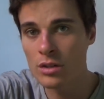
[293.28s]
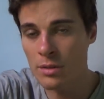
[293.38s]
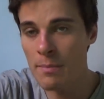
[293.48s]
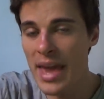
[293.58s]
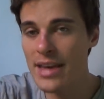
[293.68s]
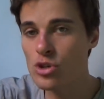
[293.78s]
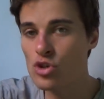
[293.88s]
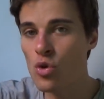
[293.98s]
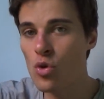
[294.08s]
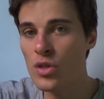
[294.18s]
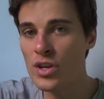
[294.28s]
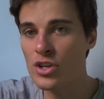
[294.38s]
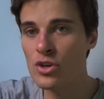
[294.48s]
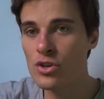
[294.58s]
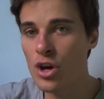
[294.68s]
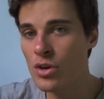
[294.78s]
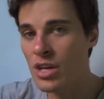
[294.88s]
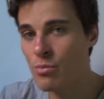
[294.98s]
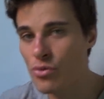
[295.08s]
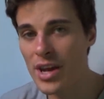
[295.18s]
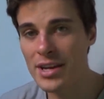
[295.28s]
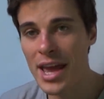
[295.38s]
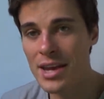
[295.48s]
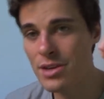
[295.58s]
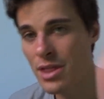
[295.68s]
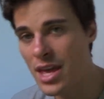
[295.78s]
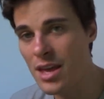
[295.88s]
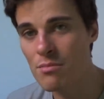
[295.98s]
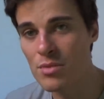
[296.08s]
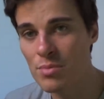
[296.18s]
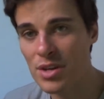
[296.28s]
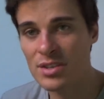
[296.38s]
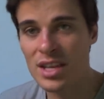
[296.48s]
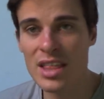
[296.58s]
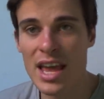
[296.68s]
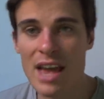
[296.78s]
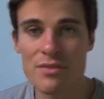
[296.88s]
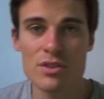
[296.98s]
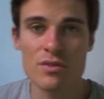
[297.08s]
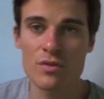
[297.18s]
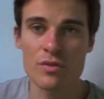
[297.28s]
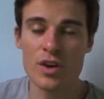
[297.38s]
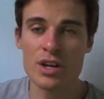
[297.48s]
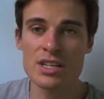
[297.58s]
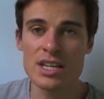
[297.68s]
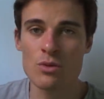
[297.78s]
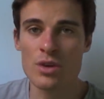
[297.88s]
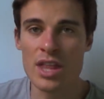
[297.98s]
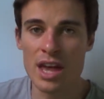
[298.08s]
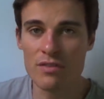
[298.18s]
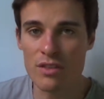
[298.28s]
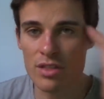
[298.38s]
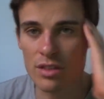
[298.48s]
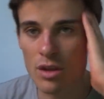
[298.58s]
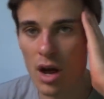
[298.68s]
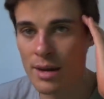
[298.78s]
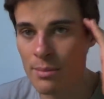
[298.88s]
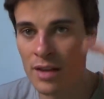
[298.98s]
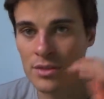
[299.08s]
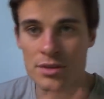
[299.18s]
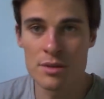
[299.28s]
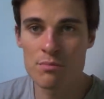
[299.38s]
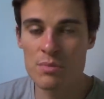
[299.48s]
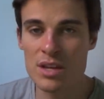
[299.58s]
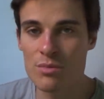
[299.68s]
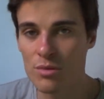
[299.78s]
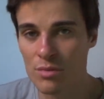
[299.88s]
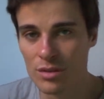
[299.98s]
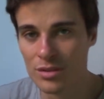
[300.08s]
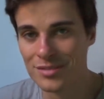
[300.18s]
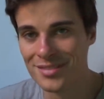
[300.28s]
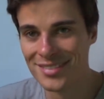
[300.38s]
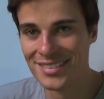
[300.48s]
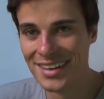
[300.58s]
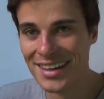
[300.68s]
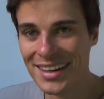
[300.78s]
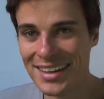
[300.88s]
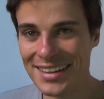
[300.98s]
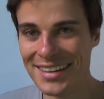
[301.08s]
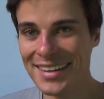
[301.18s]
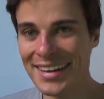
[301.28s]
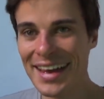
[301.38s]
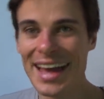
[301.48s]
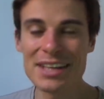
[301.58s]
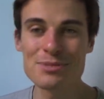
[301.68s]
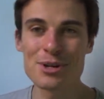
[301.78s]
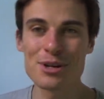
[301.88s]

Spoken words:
to make sure that you don't impregnate them, because then they have to fucking deal with that for 9 months, Minimum. And let's be